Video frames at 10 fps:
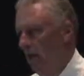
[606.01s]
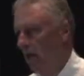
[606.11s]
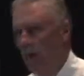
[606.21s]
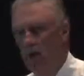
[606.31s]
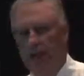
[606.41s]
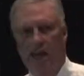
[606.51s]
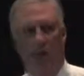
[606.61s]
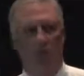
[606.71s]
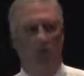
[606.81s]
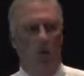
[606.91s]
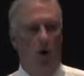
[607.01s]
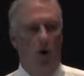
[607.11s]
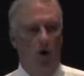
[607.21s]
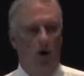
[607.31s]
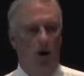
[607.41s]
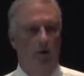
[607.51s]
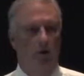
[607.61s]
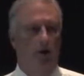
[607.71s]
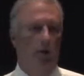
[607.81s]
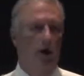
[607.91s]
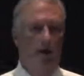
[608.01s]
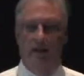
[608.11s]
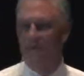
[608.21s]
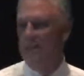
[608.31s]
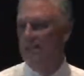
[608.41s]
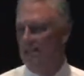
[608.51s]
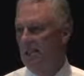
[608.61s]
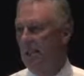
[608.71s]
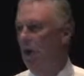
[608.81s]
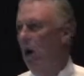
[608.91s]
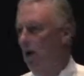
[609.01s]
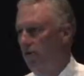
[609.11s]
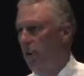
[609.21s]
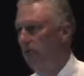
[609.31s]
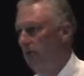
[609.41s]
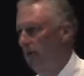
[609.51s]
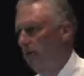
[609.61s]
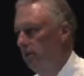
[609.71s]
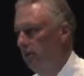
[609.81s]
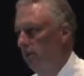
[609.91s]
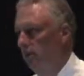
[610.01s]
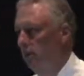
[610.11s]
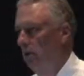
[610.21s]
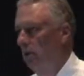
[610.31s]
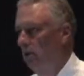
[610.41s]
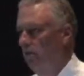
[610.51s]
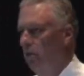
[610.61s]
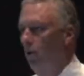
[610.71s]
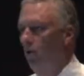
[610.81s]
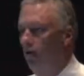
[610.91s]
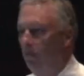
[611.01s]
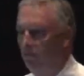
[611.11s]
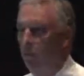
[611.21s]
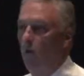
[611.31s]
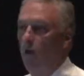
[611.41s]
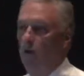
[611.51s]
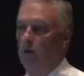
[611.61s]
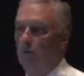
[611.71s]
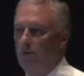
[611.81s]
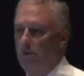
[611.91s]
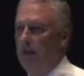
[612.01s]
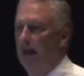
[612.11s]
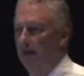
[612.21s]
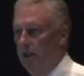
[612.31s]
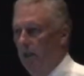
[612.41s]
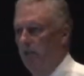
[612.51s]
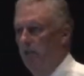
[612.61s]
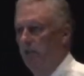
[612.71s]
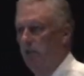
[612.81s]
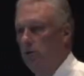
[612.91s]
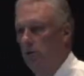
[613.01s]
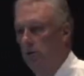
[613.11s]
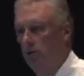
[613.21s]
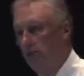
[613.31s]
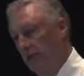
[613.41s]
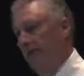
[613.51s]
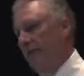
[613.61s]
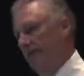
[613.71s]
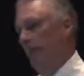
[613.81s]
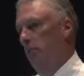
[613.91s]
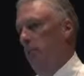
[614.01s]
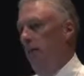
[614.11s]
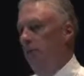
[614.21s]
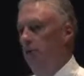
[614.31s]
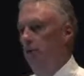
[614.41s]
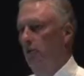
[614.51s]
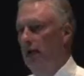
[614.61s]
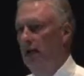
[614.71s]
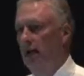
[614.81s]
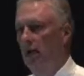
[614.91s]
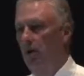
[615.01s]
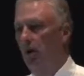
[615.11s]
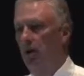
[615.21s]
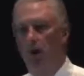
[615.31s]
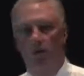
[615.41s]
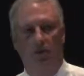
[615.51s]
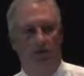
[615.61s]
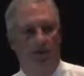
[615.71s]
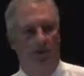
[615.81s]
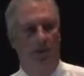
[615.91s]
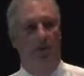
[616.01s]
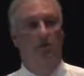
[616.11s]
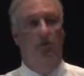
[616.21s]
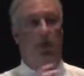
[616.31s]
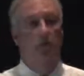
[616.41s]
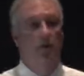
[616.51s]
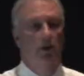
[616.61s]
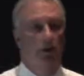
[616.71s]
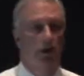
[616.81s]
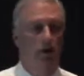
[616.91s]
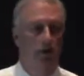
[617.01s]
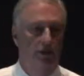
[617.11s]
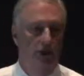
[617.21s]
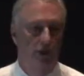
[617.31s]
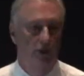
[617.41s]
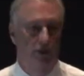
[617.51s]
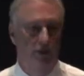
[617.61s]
Well, in California, the regulations are all different. So the forms that I use for the same long-term care are all different than the forms in New York State.